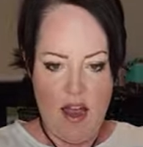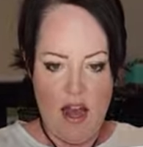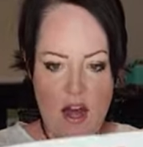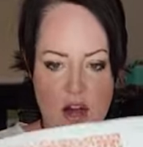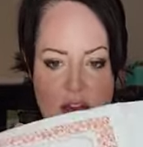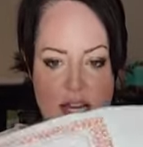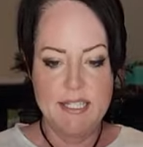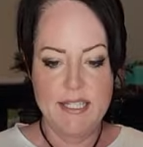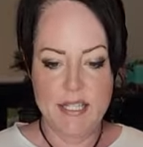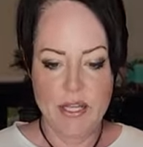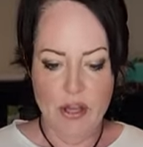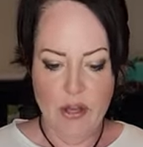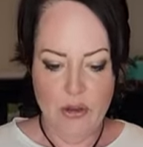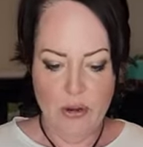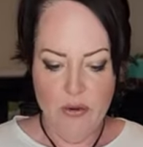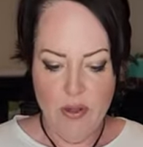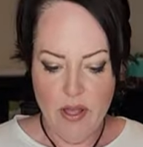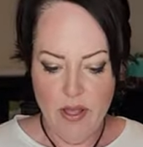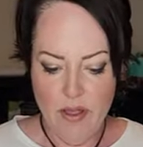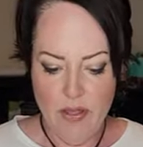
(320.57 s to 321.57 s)
All right,
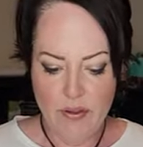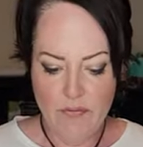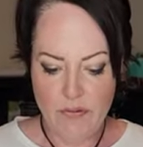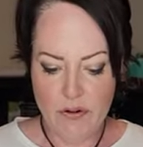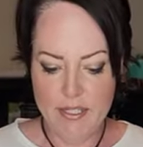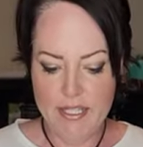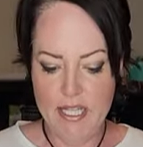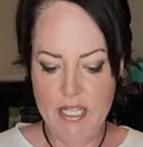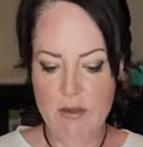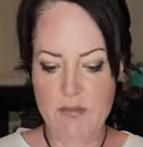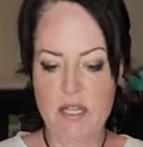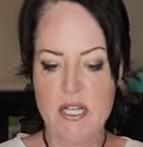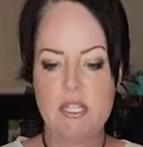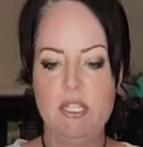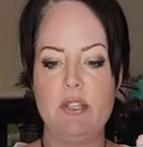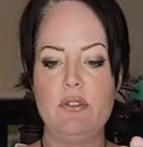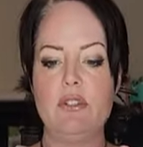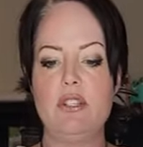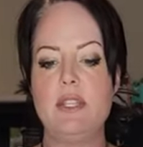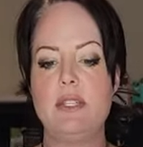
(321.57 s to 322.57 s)
so the first thing I'm gonna do
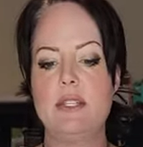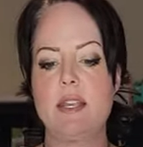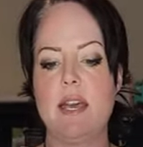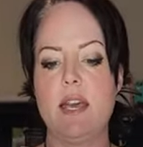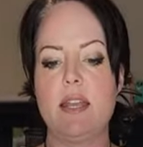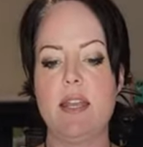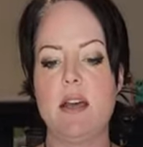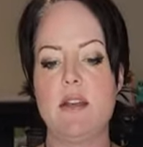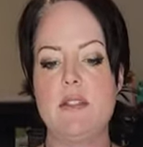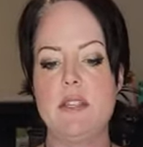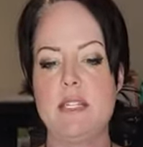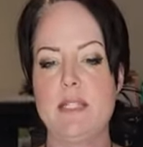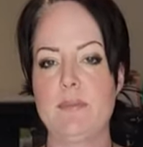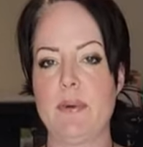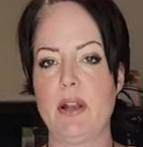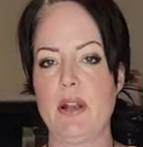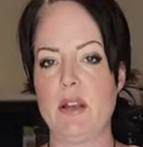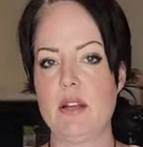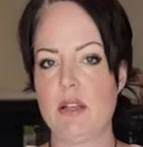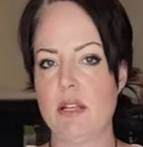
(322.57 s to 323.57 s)
is just cut out this
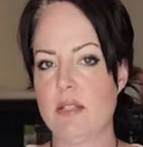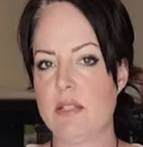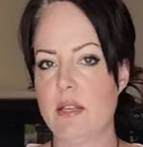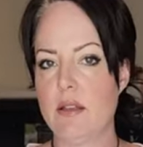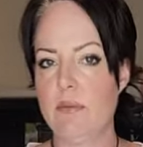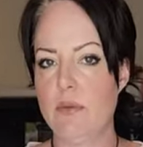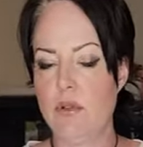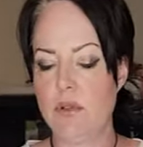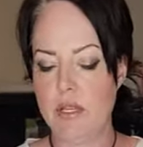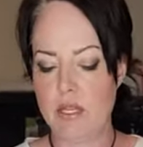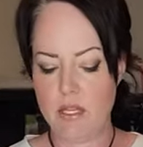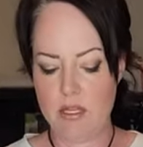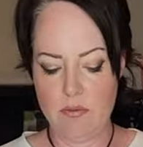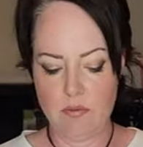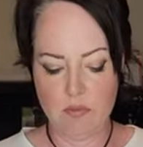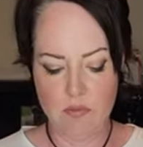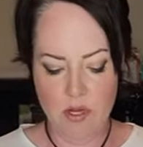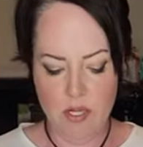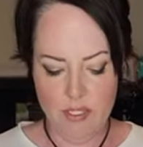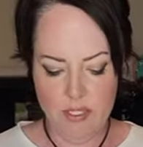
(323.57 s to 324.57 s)
part because I'm only gonna
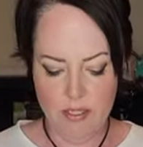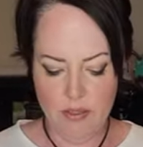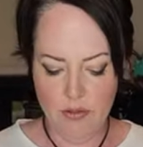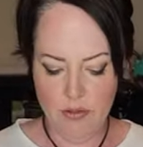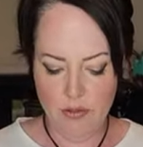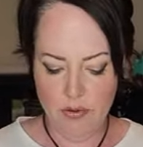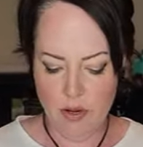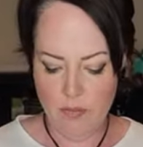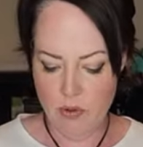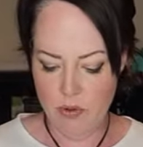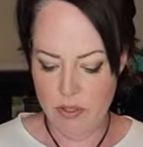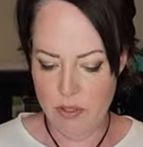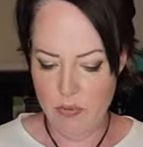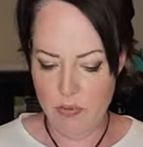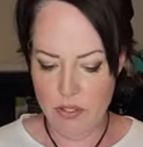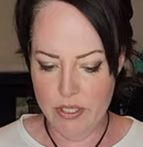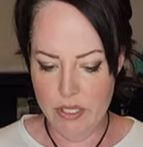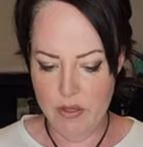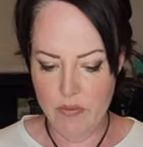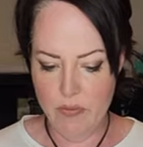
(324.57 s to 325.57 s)
want to, I'm only
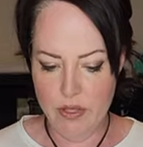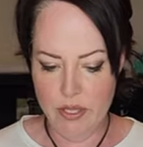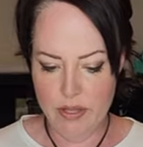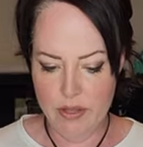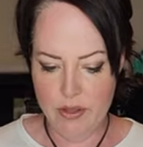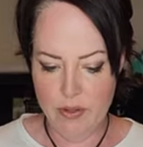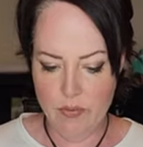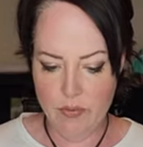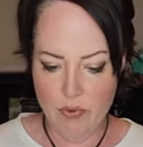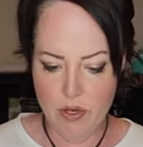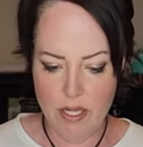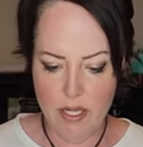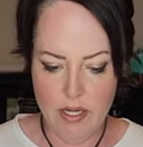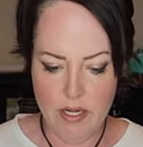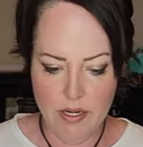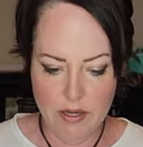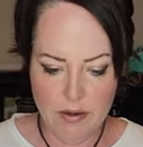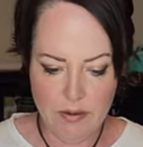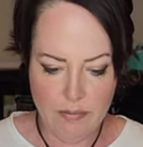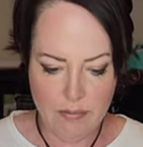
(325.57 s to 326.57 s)
working with the one
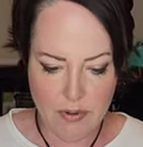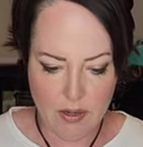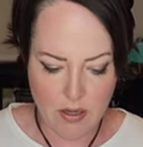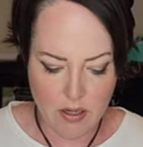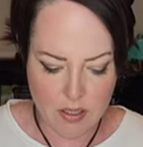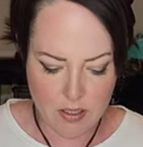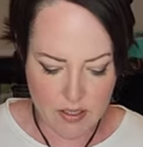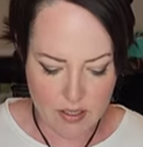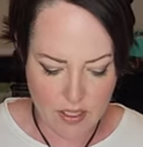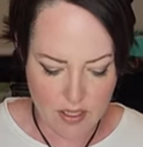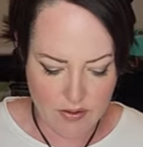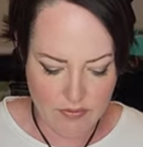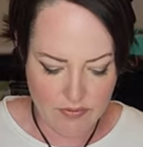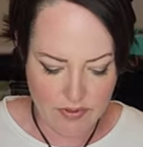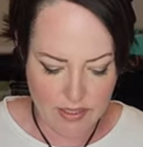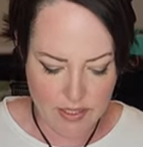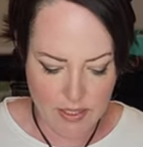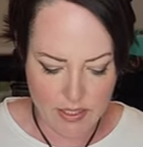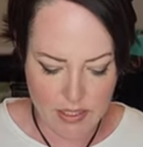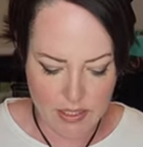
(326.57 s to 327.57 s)
part of
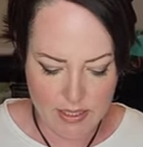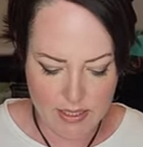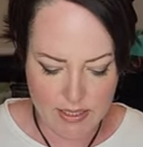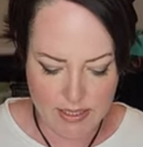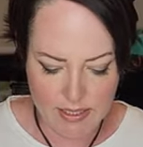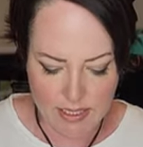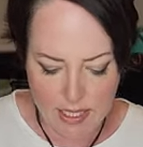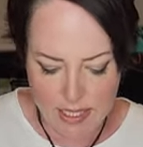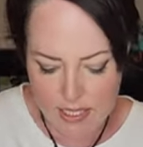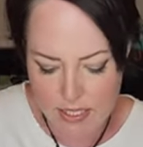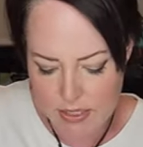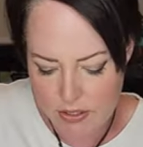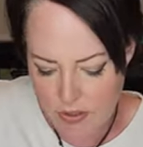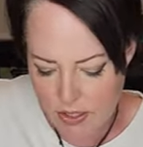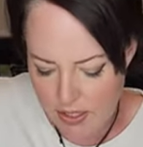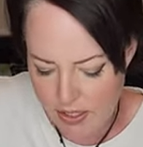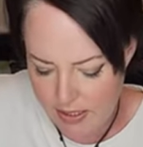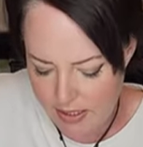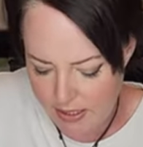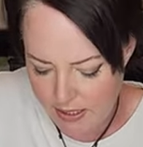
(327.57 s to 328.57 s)
the design, so I
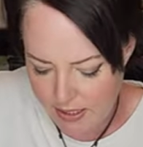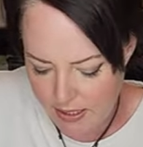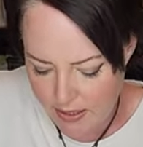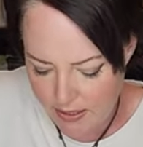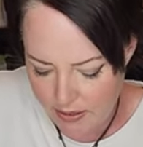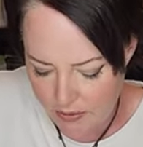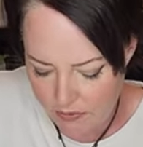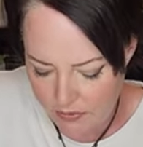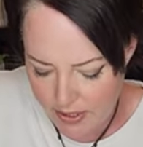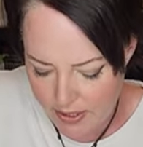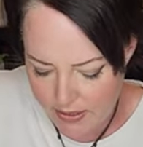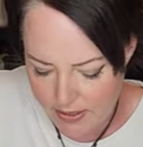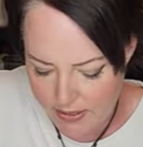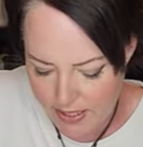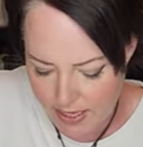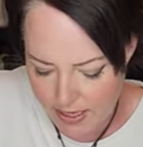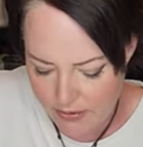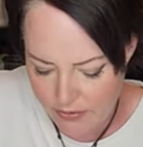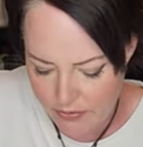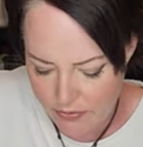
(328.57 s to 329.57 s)
like to get the rest
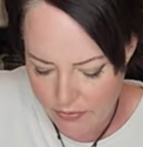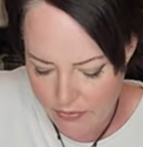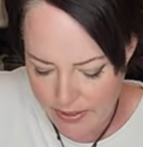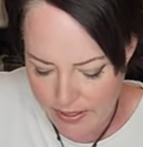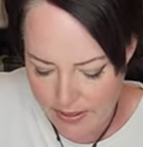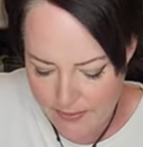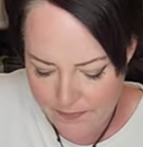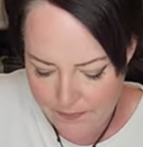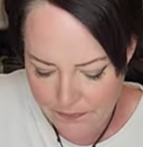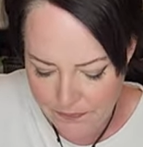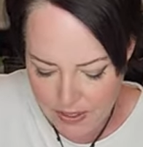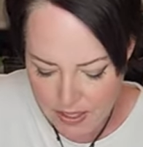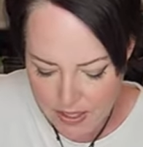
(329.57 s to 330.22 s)
out of the way.